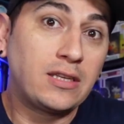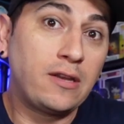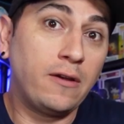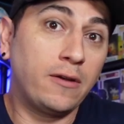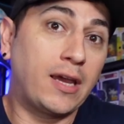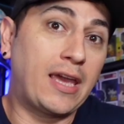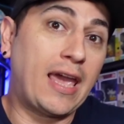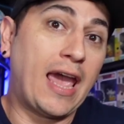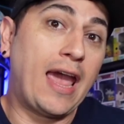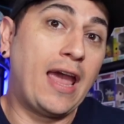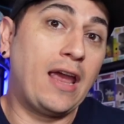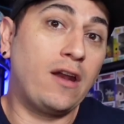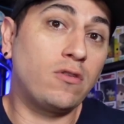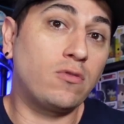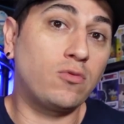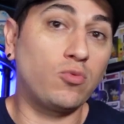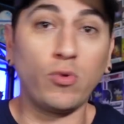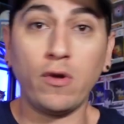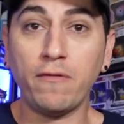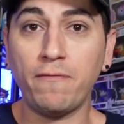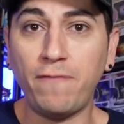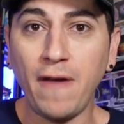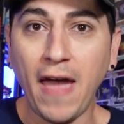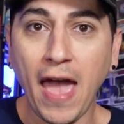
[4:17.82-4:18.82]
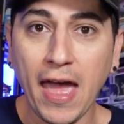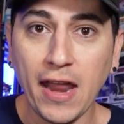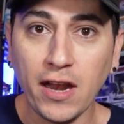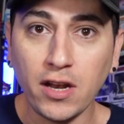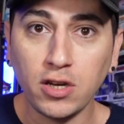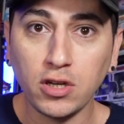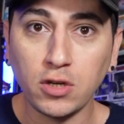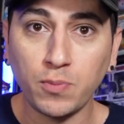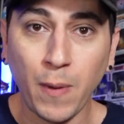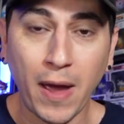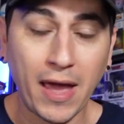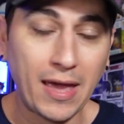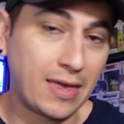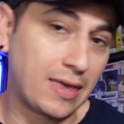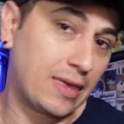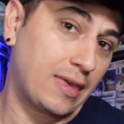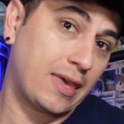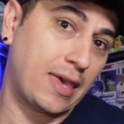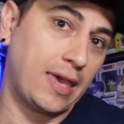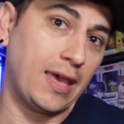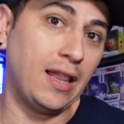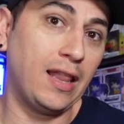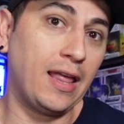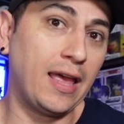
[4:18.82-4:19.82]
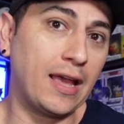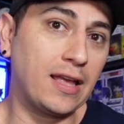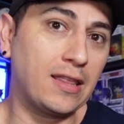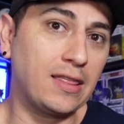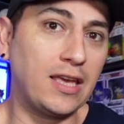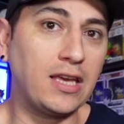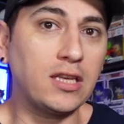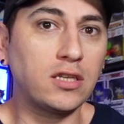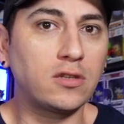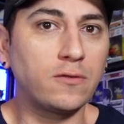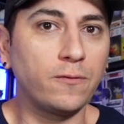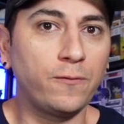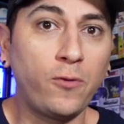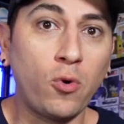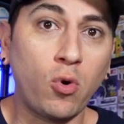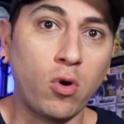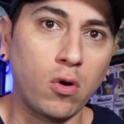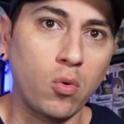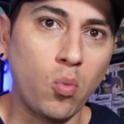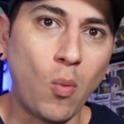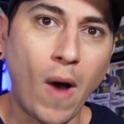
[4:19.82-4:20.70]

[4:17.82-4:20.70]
to gain revenge by killing these 4